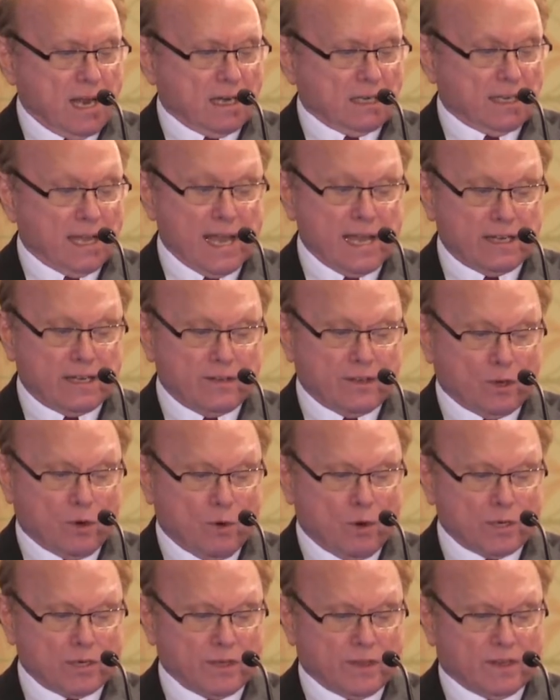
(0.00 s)
Late in the
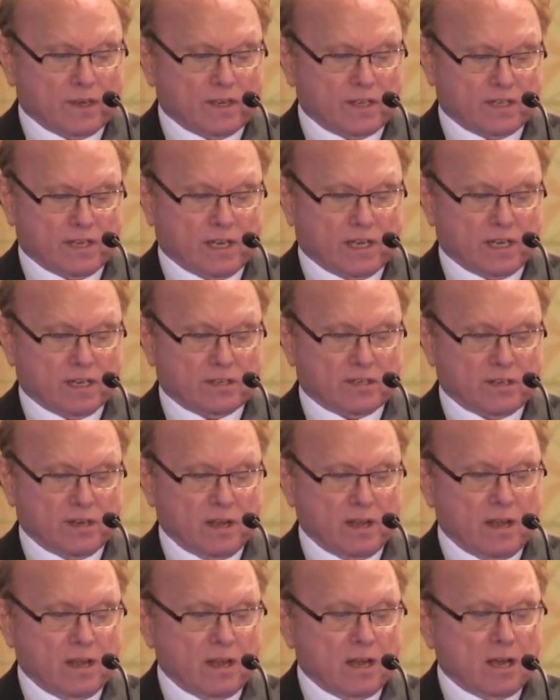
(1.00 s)
course of the disease,
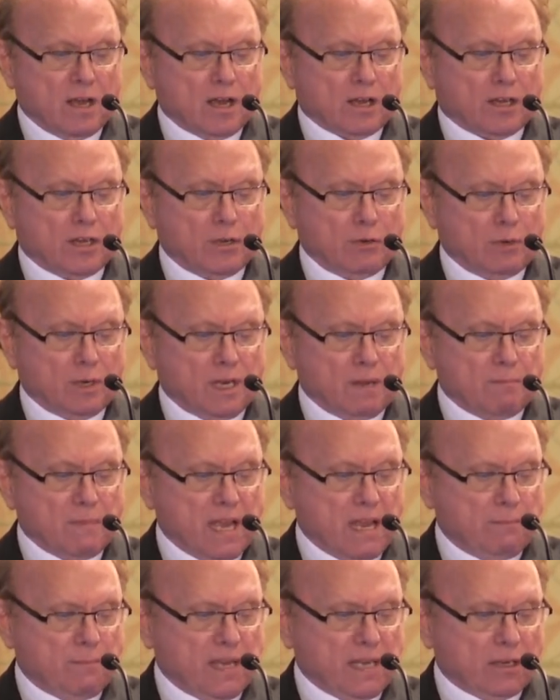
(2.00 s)
acuity
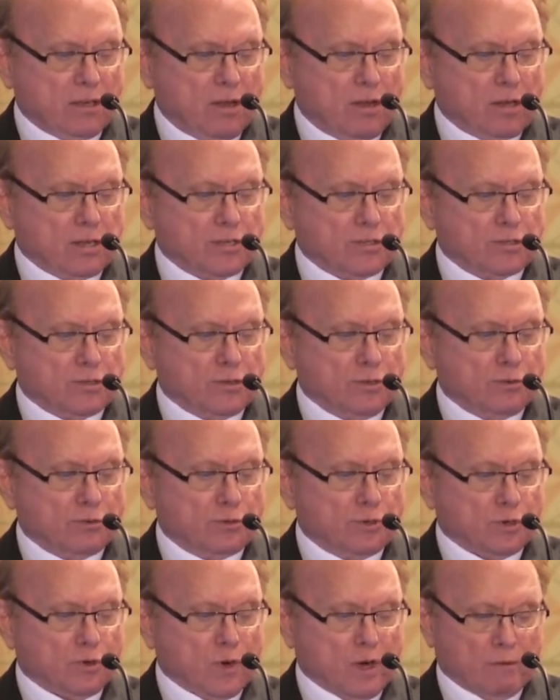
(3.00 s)
may be lost due
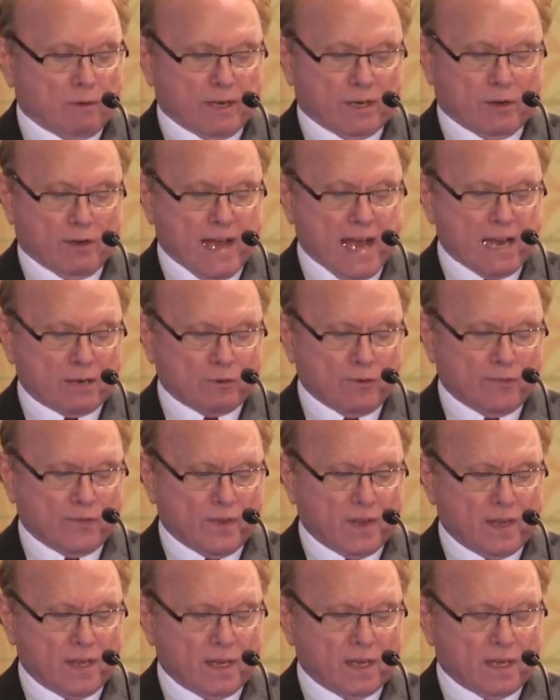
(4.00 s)
to chororetinal
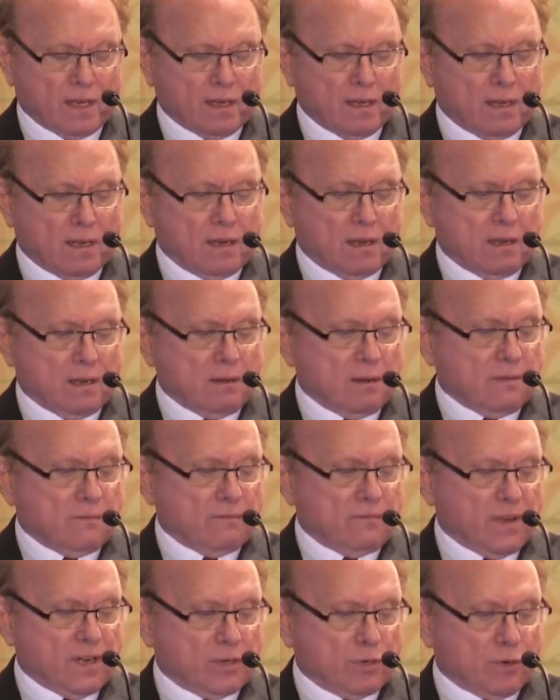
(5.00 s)
atrophy.
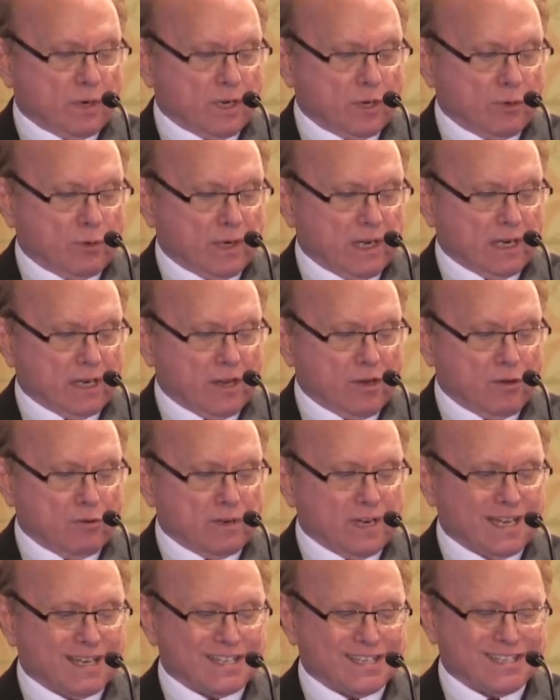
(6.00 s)
Visual acuity
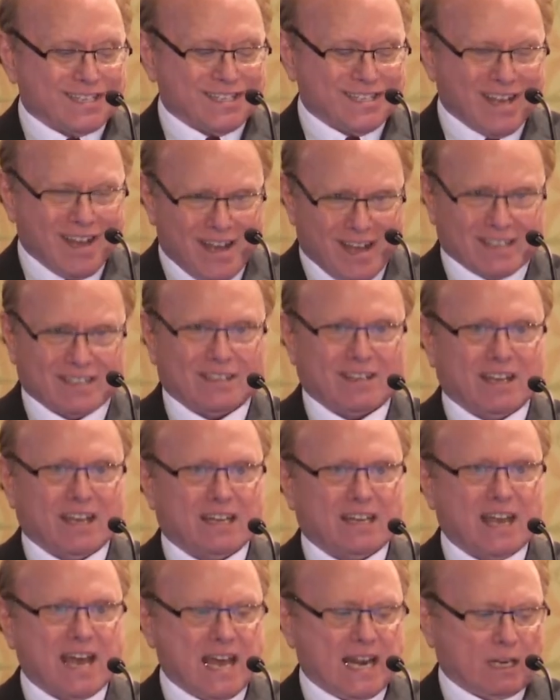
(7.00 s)
alone is not
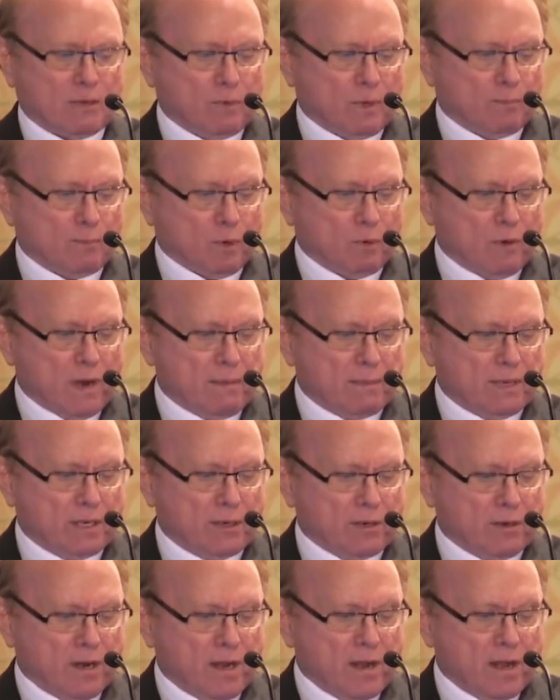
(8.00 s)
an adequate
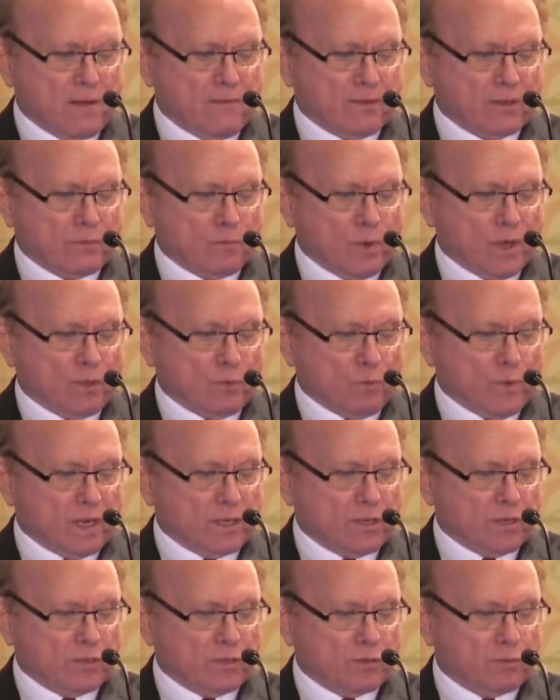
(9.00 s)
parameter with
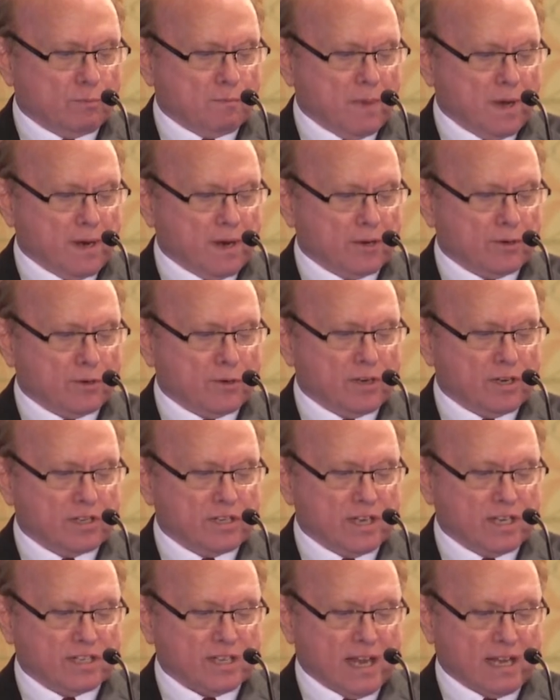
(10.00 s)
which to monitor
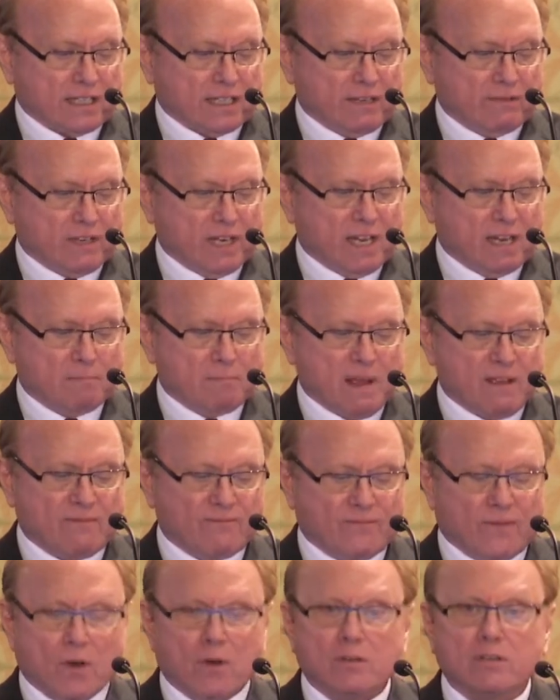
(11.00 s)
disease activity and may
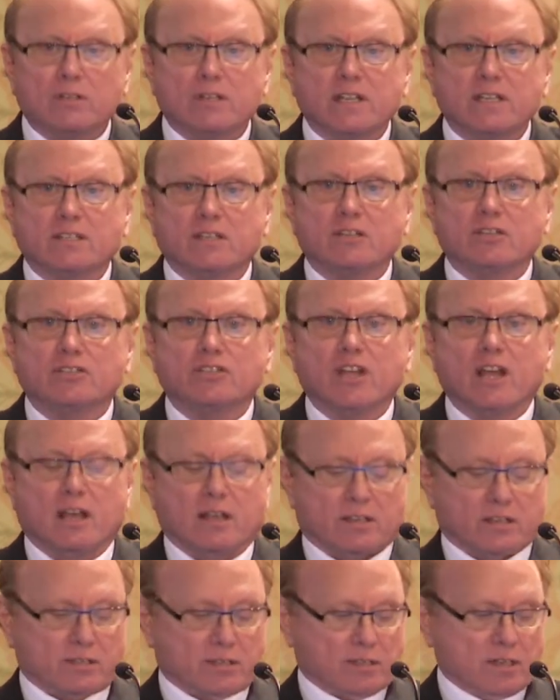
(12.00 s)
falsely
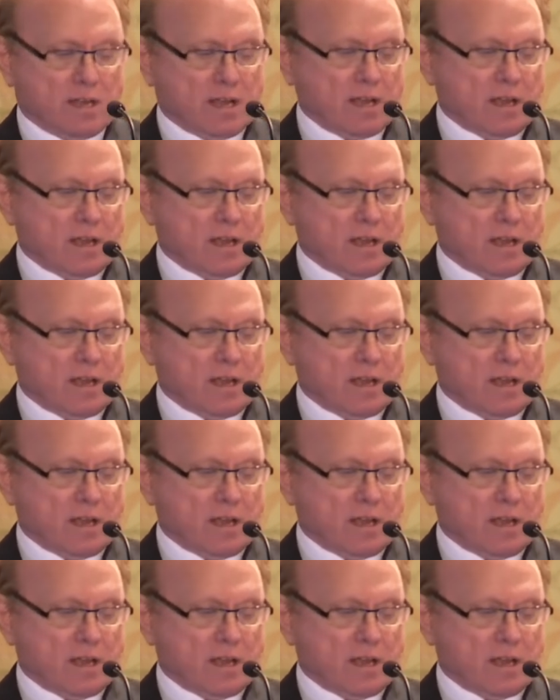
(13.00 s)
suggest